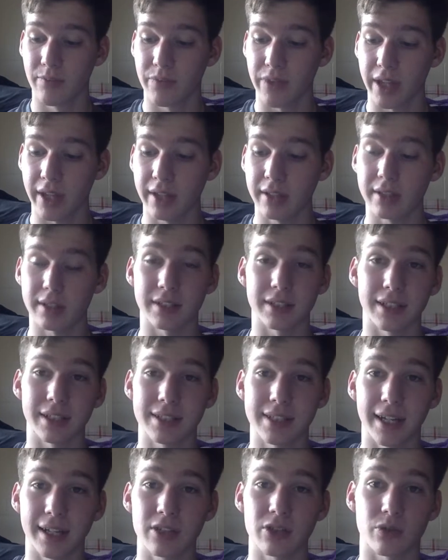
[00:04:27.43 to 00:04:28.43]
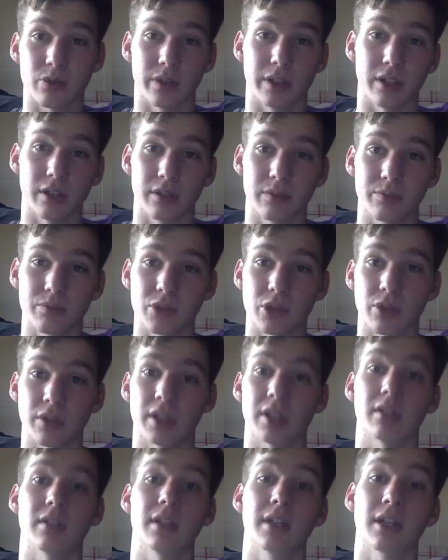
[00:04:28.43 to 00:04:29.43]
a text reader so
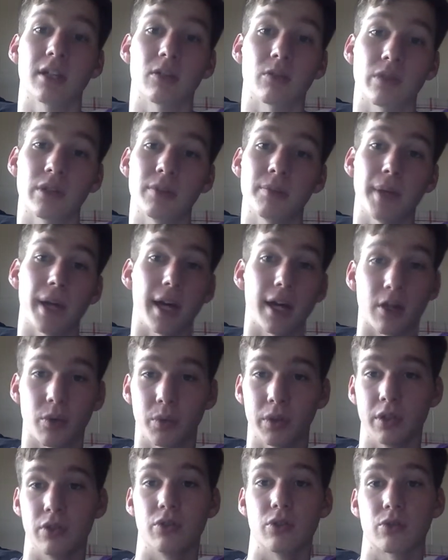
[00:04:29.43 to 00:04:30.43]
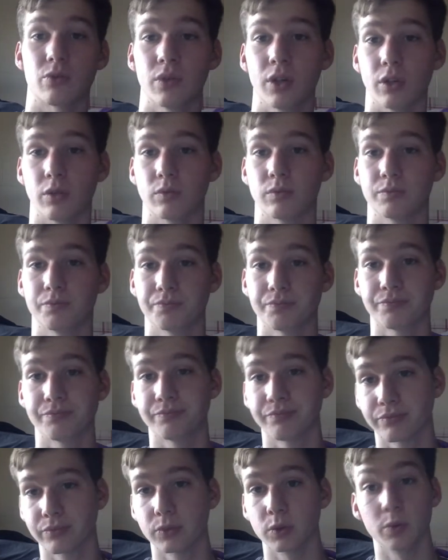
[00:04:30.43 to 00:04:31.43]
that it can read back what you just wrote,
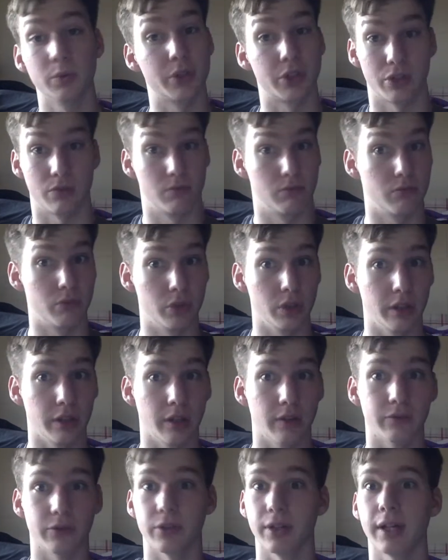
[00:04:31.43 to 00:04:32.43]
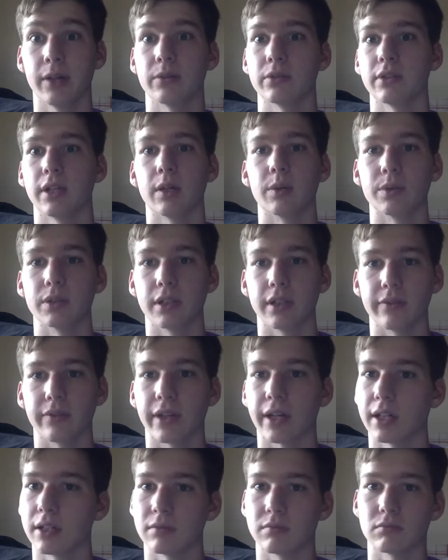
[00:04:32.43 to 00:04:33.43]
which is really helpful. I would love
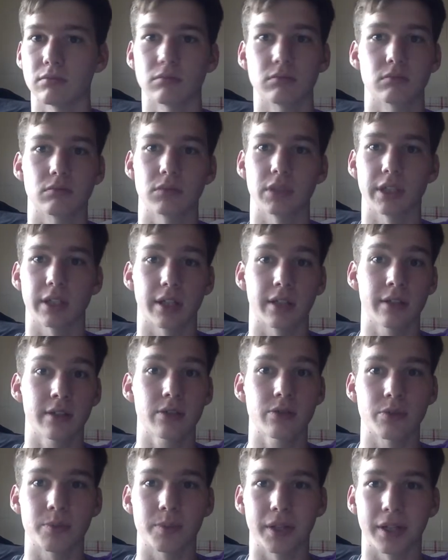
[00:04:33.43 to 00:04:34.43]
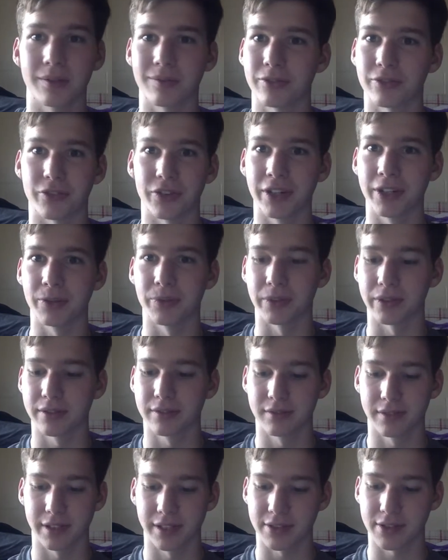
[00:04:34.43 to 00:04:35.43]
that. Like, this would be helpful for anyone,
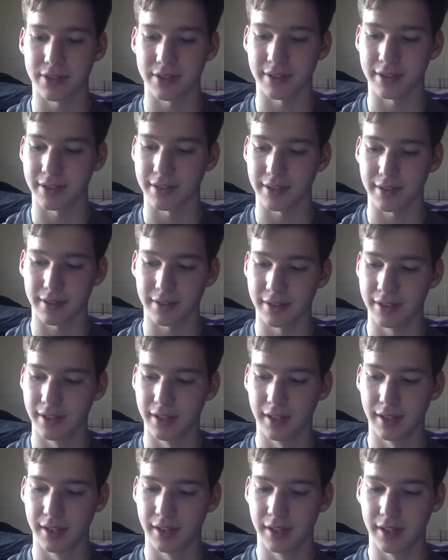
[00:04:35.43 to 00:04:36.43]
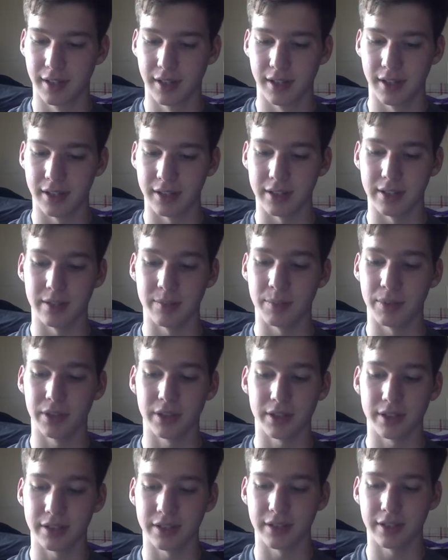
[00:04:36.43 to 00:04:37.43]
not just this.
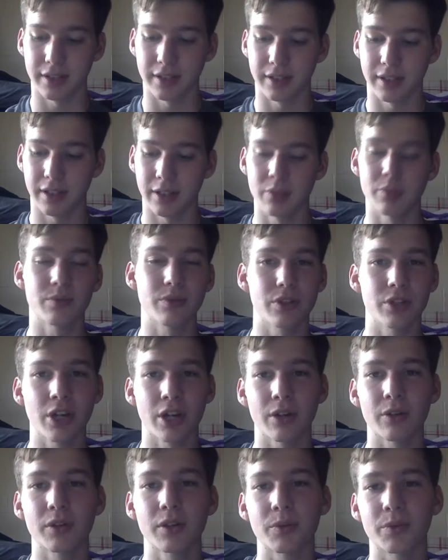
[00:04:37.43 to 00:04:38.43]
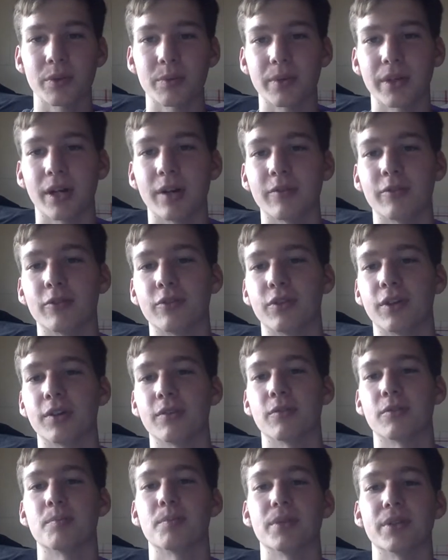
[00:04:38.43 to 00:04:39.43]
But not only would it be helpful for
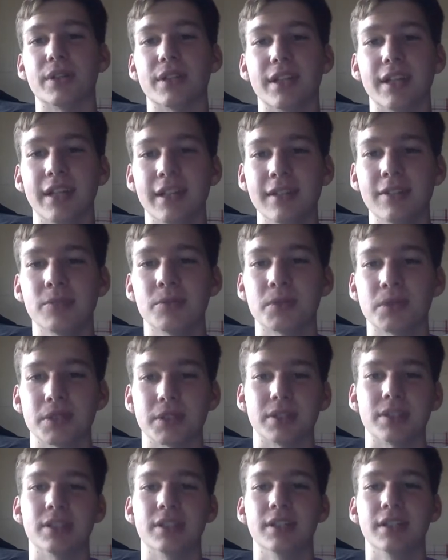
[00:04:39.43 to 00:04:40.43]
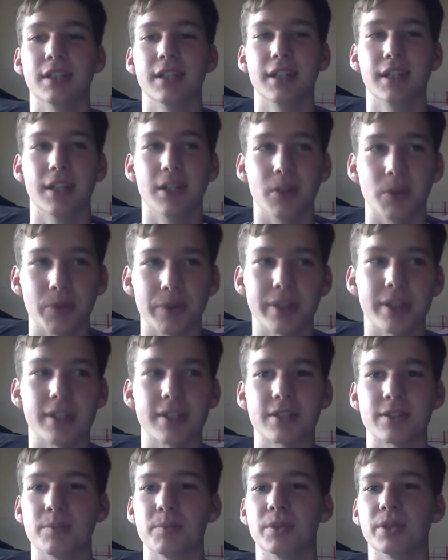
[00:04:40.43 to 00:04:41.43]
everyone, but anyone with a
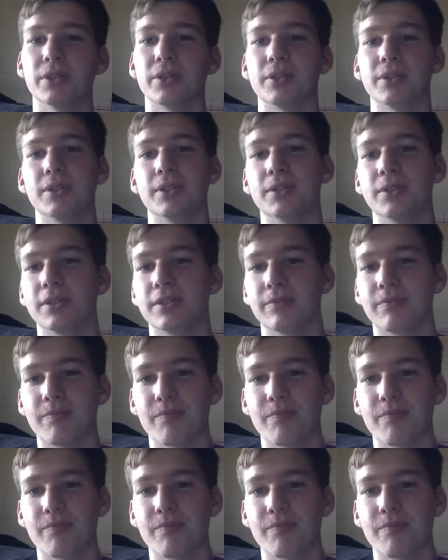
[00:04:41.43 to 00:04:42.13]
disability,